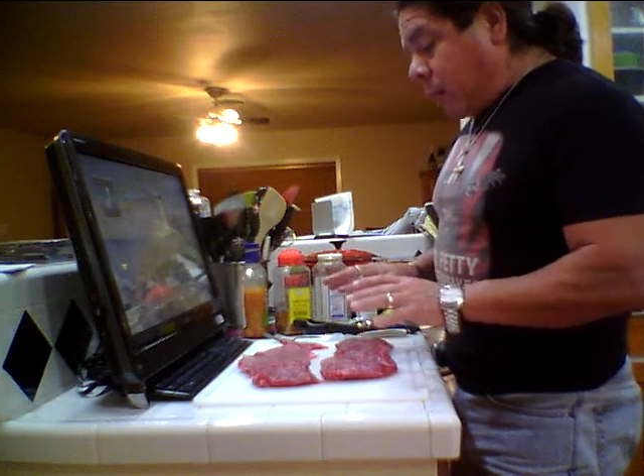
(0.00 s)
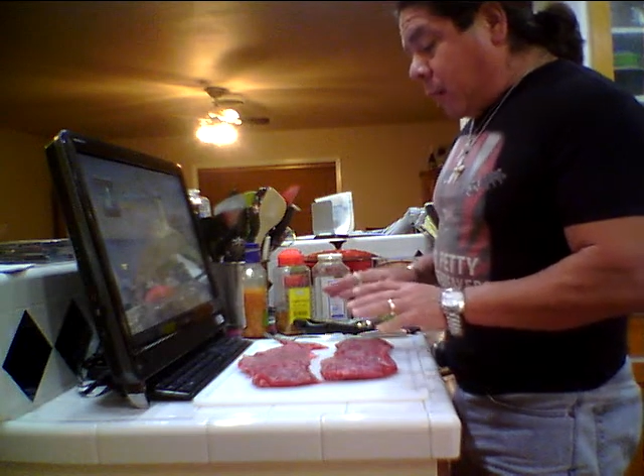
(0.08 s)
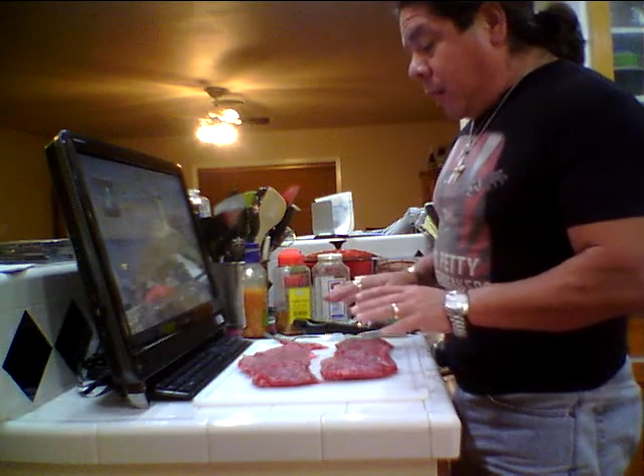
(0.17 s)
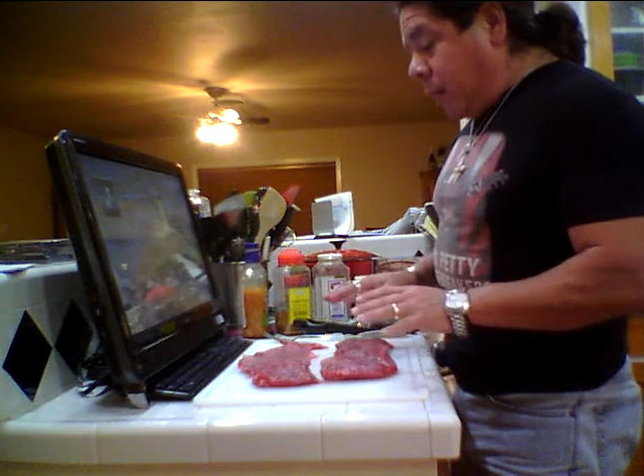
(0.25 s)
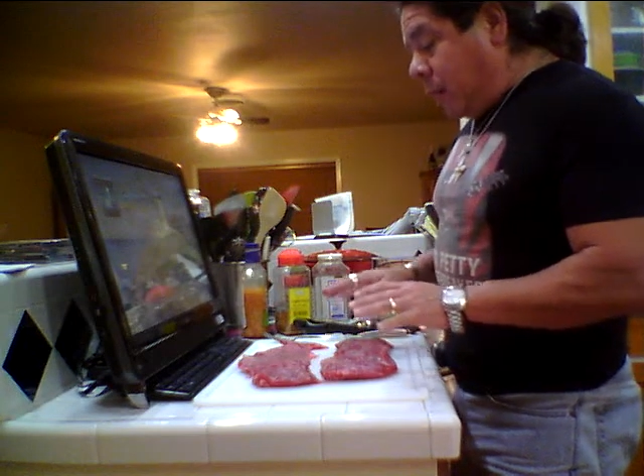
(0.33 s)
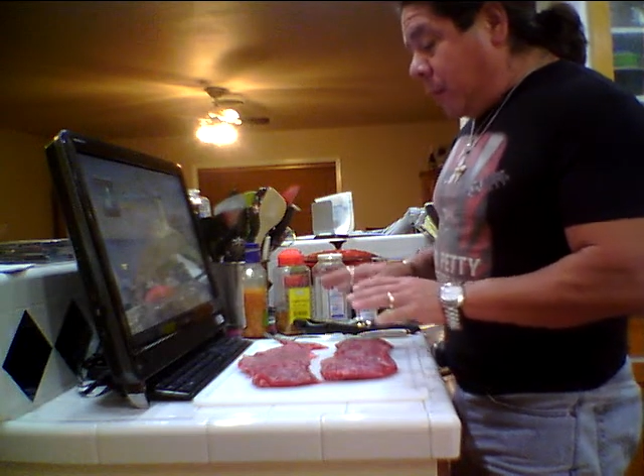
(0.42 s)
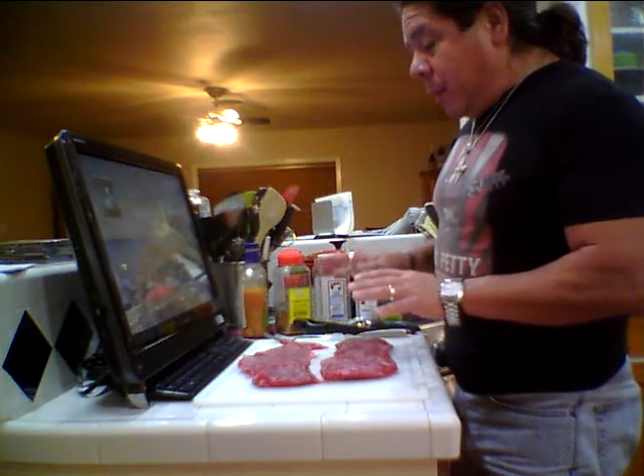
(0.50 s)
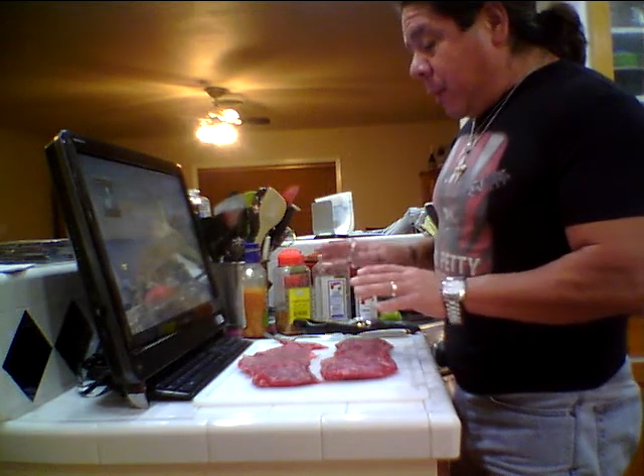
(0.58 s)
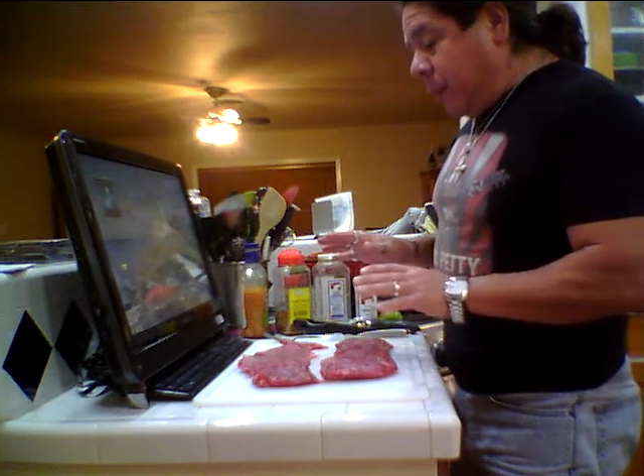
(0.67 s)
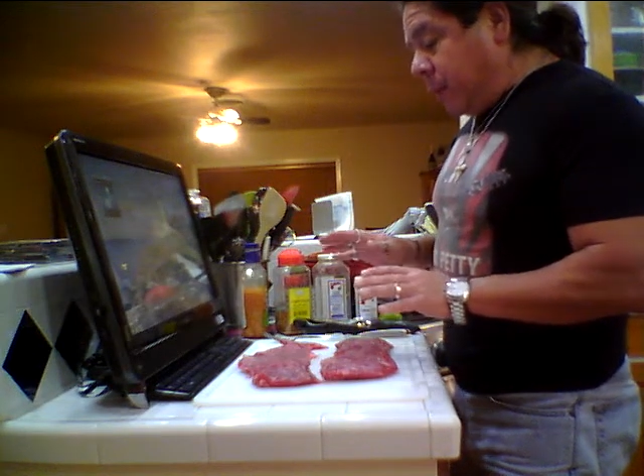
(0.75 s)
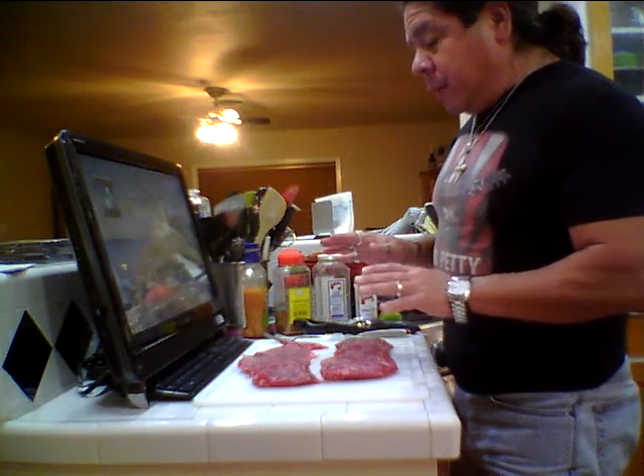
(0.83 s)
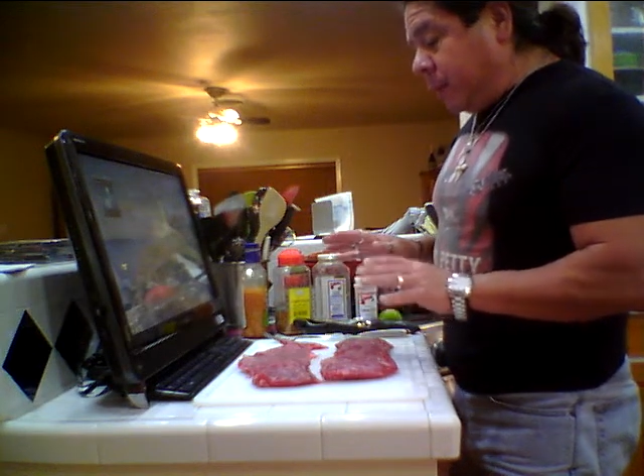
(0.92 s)

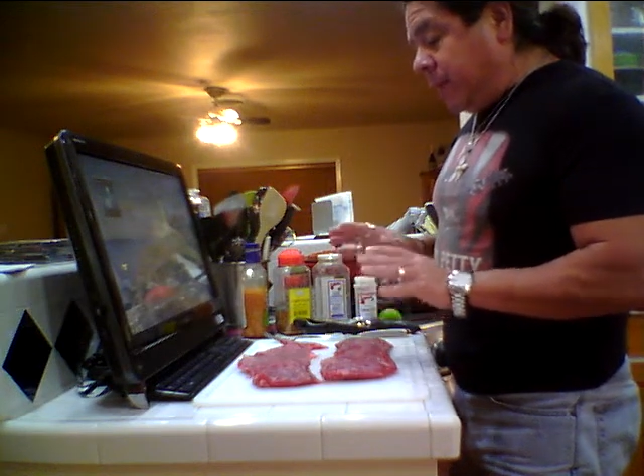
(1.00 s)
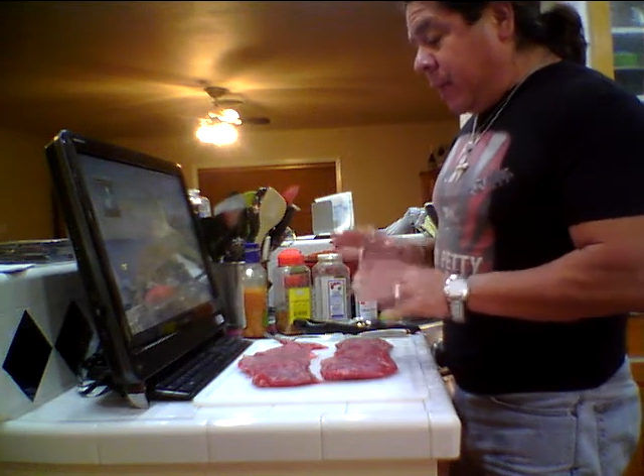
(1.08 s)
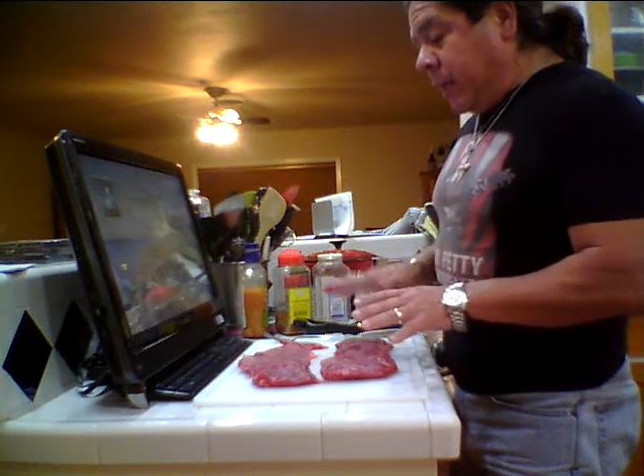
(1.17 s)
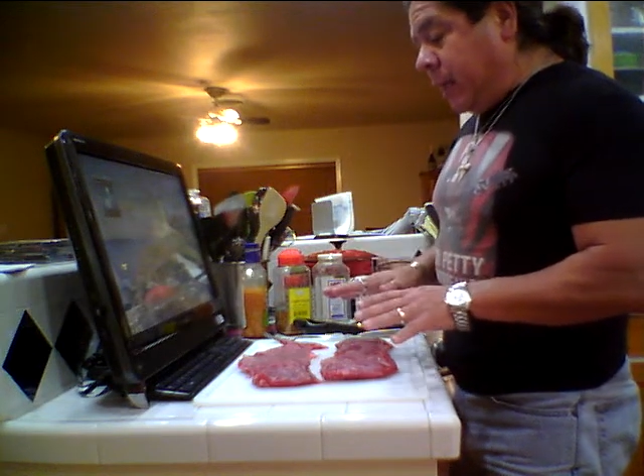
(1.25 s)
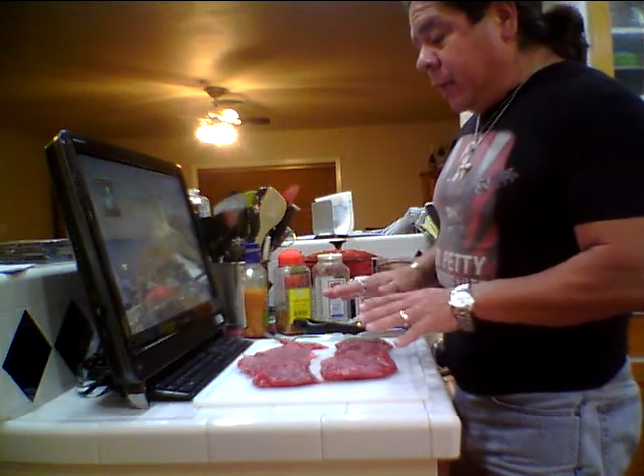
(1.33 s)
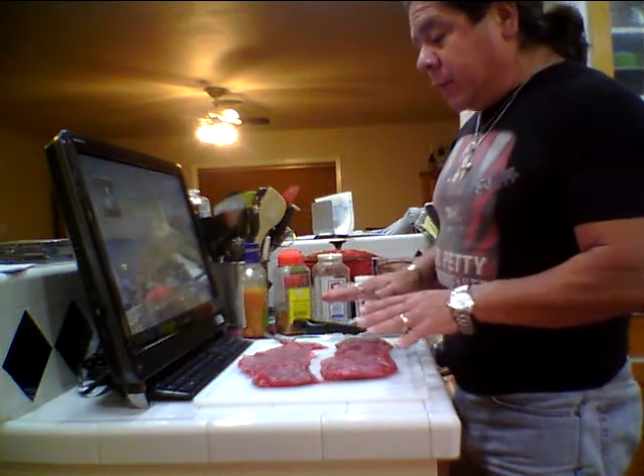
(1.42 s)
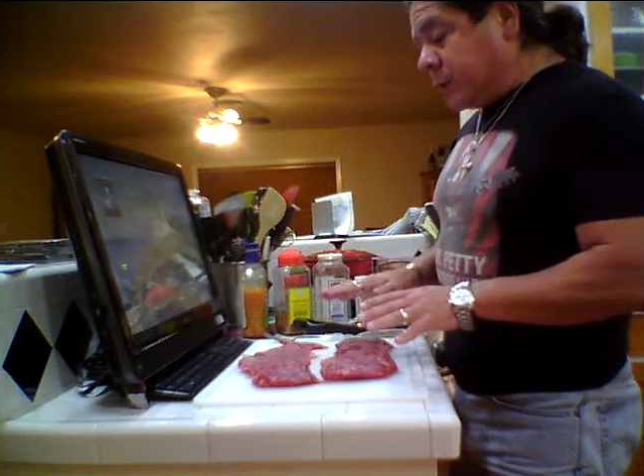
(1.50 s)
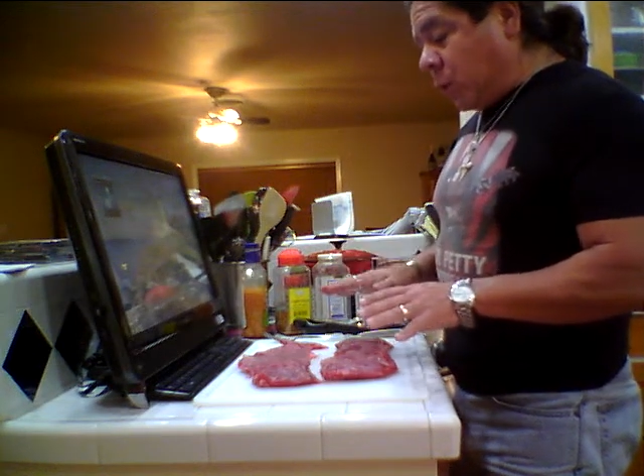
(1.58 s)
fajitas